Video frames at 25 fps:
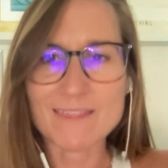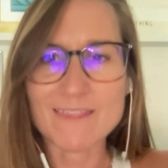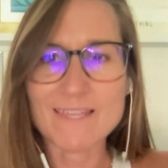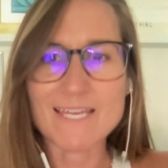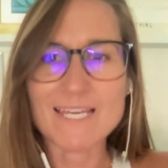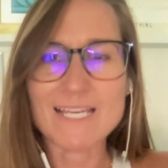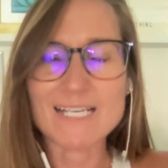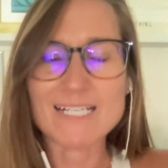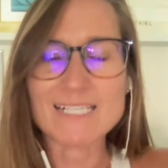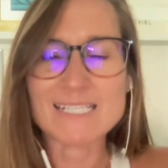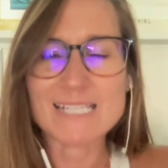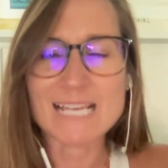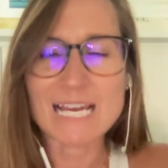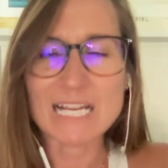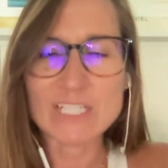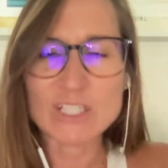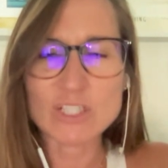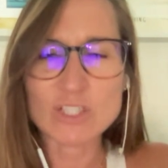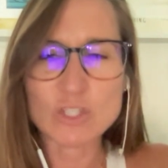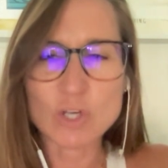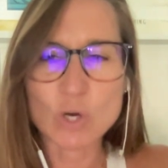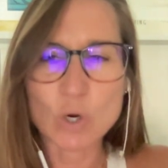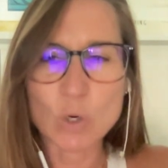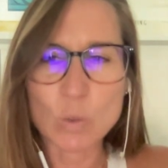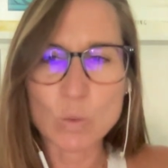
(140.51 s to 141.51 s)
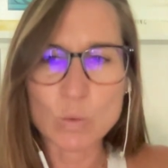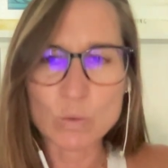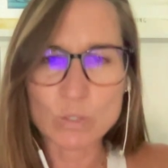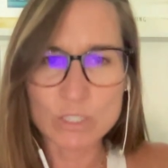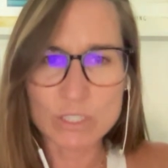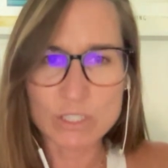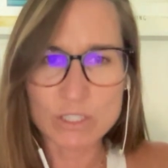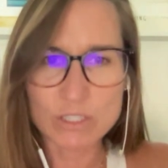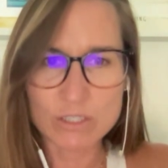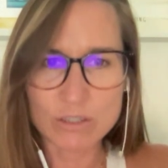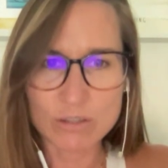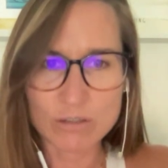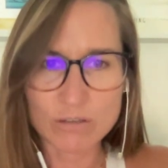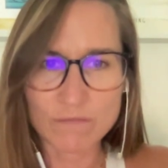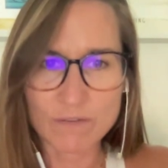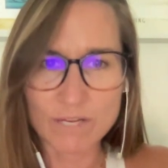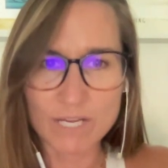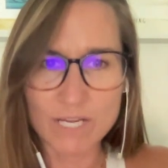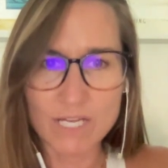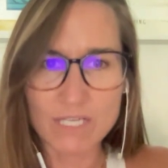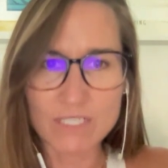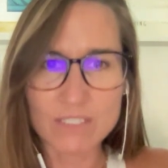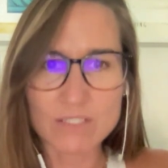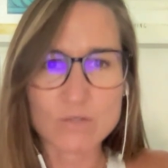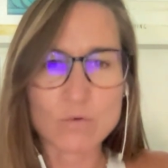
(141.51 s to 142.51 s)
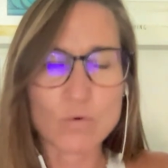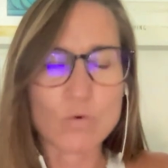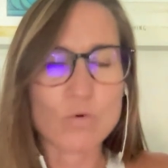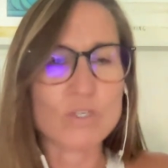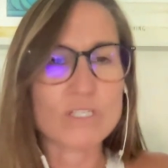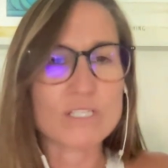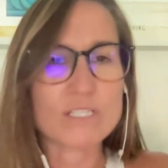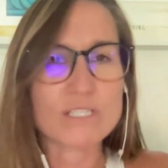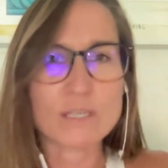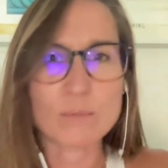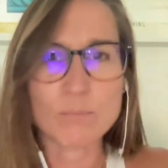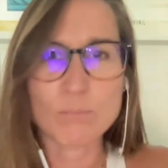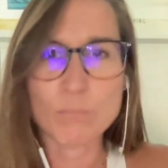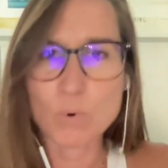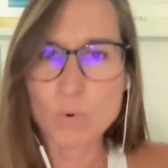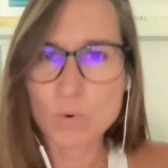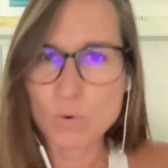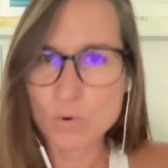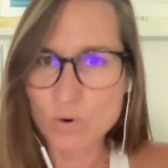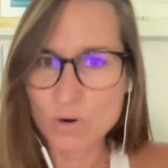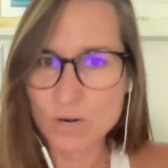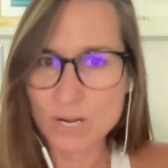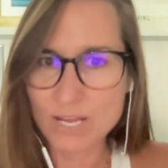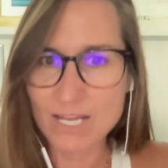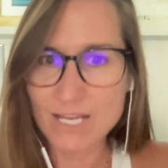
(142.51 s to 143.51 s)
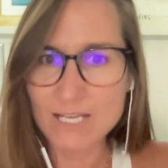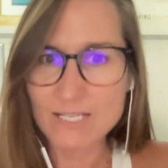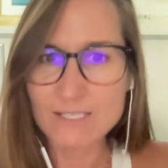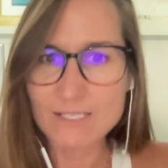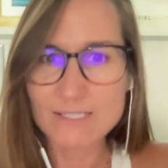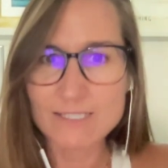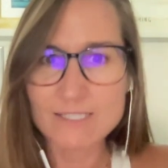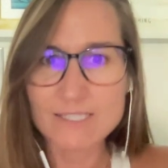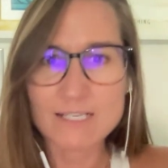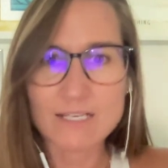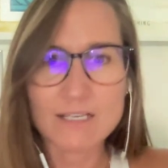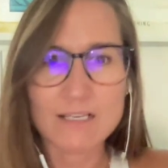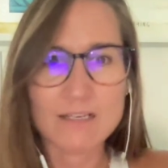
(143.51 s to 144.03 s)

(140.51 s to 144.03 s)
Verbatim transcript: things that don't serve us or support us